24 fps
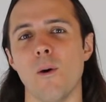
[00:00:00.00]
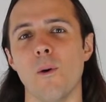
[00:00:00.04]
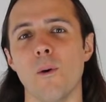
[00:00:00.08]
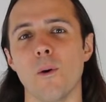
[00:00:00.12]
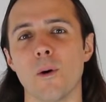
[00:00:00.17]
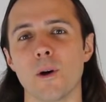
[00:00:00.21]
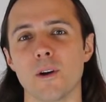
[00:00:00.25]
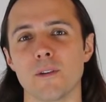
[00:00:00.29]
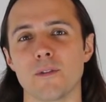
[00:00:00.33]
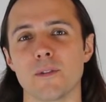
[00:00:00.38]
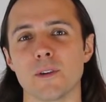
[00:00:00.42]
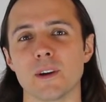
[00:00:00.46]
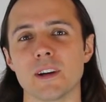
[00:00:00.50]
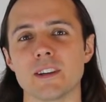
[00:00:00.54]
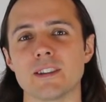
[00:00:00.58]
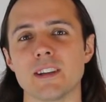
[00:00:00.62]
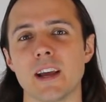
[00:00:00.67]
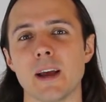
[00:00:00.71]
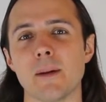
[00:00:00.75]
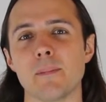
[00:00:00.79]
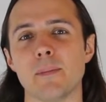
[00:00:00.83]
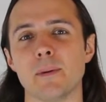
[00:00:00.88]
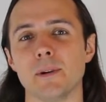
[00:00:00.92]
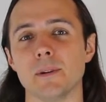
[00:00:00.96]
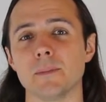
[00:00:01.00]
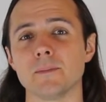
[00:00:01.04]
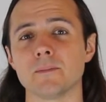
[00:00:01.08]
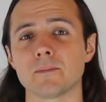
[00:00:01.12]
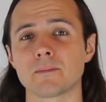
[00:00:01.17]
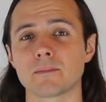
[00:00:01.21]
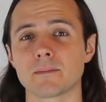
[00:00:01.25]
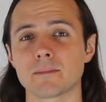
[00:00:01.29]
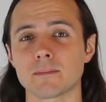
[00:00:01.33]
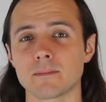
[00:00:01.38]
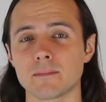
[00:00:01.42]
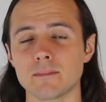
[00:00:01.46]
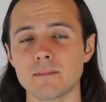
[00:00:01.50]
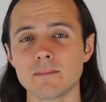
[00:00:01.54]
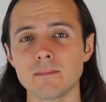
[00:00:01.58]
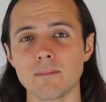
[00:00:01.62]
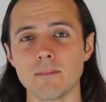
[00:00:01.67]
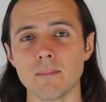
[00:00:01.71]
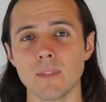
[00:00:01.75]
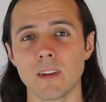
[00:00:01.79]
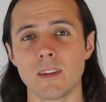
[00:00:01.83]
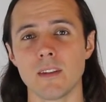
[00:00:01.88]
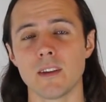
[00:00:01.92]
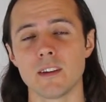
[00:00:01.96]
Or, for example,
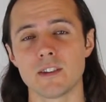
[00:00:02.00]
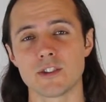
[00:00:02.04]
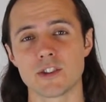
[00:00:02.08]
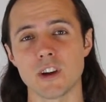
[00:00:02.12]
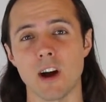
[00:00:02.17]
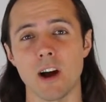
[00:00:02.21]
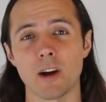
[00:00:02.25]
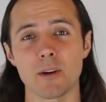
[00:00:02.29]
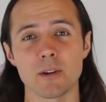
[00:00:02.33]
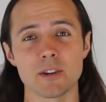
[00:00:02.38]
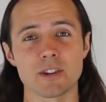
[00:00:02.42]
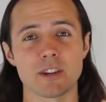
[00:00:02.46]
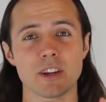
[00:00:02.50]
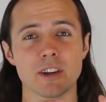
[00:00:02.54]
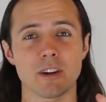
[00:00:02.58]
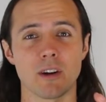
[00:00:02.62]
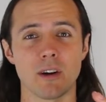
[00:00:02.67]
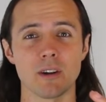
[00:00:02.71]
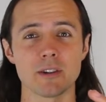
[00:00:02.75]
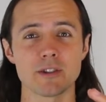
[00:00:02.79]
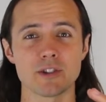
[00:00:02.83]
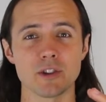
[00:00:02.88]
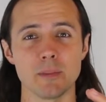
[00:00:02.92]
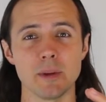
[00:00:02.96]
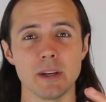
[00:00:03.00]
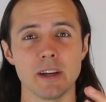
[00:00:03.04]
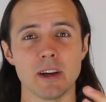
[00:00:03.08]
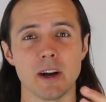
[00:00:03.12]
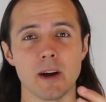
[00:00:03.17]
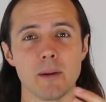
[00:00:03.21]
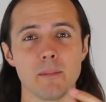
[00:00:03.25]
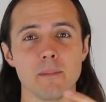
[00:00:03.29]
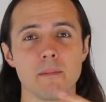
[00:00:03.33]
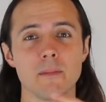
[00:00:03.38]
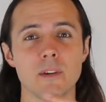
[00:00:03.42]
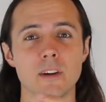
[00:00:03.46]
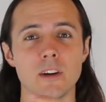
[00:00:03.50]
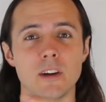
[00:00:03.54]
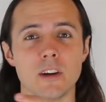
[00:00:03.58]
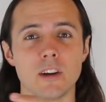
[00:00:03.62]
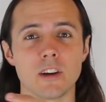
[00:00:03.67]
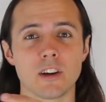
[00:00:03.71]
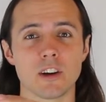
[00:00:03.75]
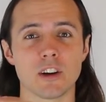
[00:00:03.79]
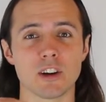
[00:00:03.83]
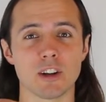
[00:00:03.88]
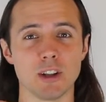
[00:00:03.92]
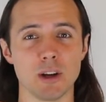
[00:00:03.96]
chakras can also become
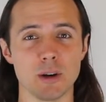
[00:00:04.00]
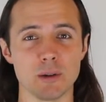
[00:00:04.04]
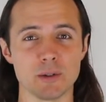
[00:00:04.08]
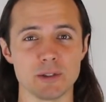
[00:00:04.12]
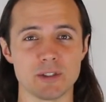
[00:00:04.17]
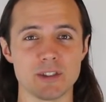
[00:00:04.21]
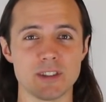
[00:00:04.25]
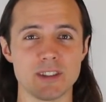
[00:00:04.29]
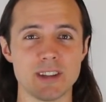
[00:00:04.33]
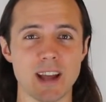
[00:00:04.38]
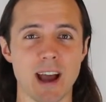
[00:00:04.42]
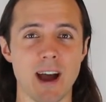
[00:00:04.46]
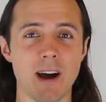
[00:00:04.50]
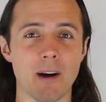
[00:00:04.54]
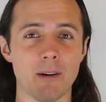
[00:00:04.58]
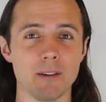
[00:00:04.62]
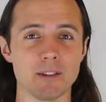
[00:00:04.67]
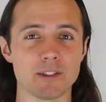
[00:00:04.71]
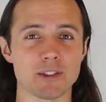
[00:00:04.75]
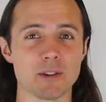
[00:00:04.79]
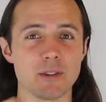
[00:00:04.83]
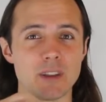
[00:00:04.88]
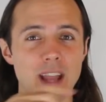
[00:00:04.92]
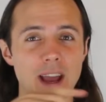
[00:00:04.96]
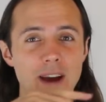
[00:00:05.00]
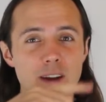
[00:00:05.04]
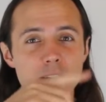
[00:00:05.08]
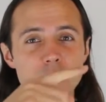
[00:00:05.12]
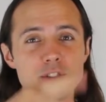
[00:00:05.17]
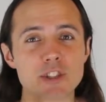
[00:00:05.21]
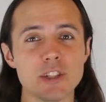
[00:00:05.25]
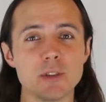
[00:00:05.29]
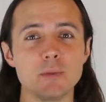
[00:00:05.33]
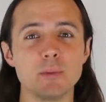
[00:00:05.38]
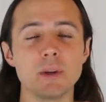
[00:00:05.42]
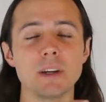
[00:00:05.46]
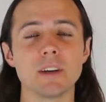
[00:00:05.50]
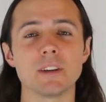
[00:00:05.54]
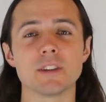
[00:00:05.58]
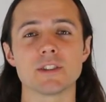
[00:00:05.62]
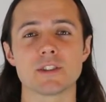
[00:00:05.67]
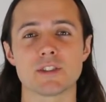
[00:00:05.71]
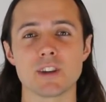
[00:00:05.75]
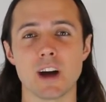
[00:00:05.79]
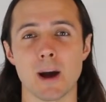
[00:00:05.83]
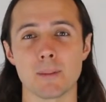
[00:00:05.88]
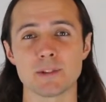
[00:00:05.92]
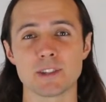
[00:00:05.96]
closed down. So the energy wheel
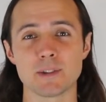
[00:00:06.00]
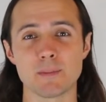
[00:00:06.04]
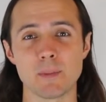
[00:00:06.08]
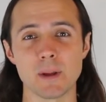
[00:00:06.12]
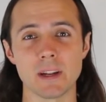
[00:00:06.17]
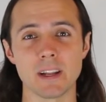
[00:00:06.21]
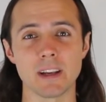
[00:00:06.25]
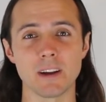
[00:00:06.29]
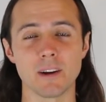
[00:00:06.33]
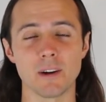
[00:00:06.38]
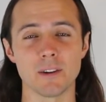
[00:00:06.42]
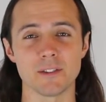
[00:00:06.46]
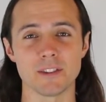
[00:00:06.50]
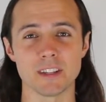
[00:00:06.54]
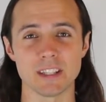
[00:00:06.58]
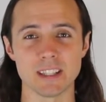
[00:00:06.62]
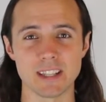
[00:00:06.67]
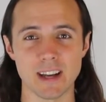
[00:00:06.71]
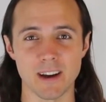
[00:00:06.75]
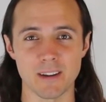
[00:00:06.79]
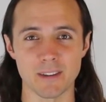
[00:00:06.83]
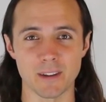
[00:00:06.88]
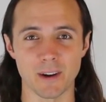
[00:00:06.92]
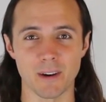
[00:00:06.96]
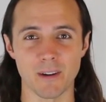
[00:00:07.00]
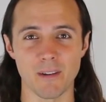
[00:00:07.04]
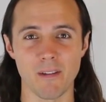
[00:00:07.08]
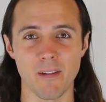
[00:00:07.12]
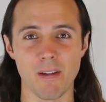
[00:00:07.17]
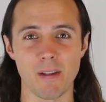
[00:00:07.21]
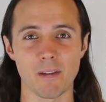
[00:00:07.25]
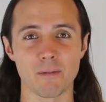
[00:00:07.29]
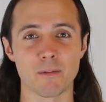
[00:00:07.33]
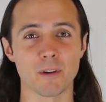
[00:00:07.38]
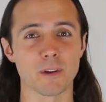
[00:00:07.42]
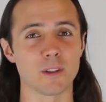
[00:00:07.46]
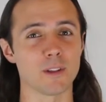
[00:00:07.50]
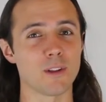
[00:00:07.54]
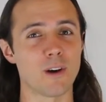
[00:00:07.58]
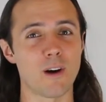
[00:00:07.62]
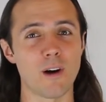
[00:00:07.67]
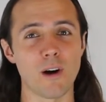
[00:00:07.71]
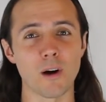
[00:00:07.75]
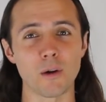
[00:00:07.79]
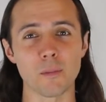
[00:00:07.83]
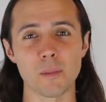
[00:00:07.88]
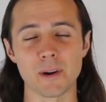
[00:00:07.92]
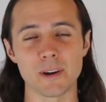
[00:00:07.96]
stops spinning altogether for
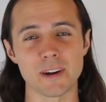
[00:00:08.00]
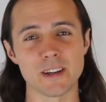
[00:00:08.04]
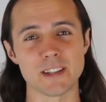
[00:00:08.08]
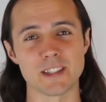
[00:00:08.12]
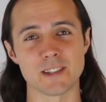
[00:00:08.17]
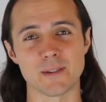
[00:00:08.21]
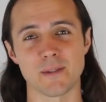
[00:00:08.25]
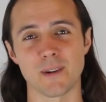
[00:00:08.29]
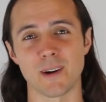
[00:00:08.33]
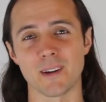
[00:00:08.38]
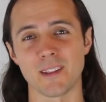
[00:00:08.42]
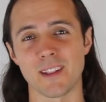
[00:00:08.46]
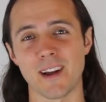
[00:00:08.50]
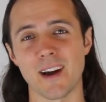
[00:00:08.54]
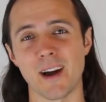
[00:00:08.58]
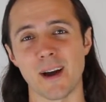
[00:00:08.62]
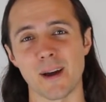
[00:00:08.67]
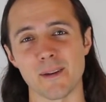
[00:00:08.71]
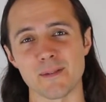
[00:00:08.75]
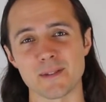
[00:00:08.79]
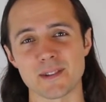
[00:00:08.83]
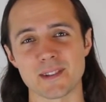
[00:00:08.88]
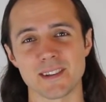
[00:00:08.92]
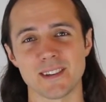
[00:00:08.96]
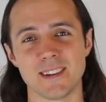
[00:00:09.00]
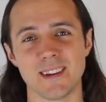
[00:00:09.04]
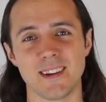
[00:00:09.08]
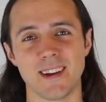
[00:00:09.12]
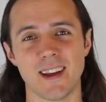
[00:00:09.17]
long periods of our lives.